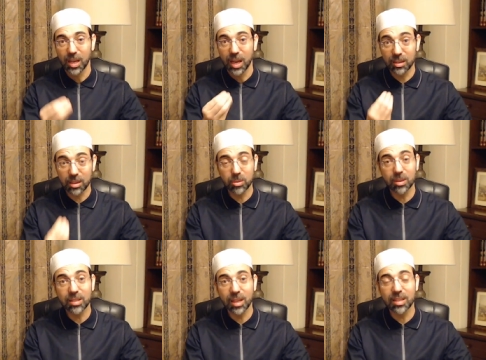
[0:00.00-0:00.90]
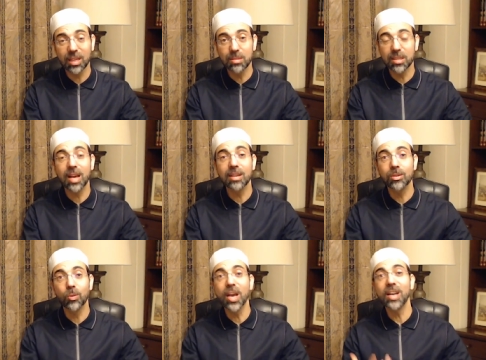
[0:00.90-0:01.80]
And Rasulullah
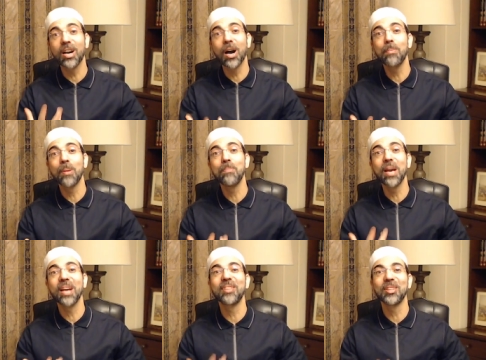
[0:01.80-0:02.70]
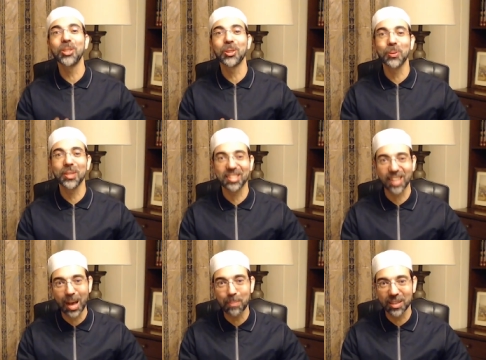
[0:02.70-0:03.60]
says, wake up and pay attention to what is
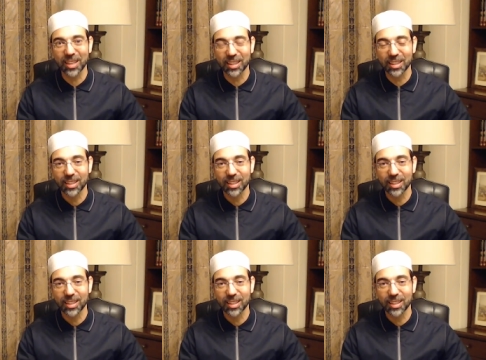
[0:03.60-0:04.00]
happening